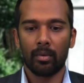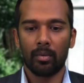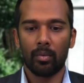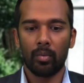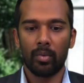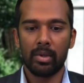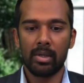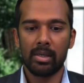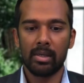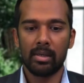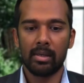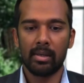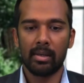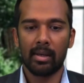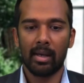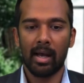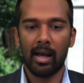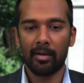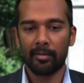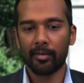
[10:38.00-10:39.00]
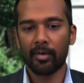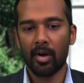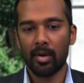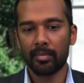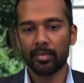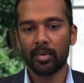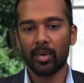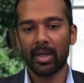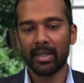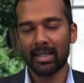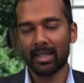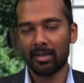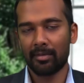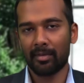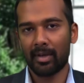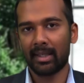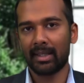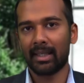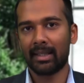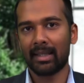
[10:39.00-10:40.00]
we have come to
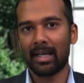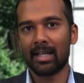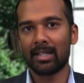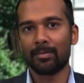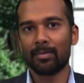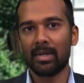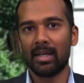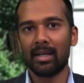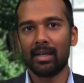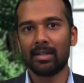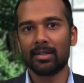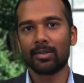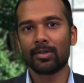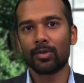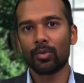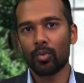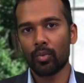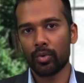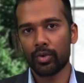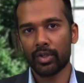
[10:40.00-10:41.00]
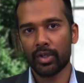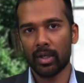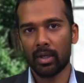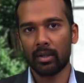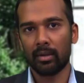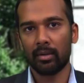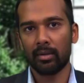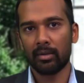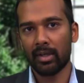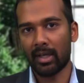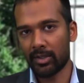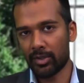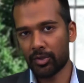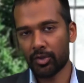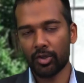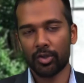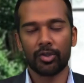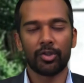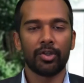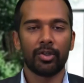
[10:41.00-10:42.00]
identify that as being a social, a
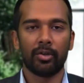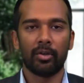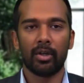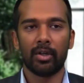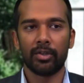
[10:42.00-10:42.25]
strict,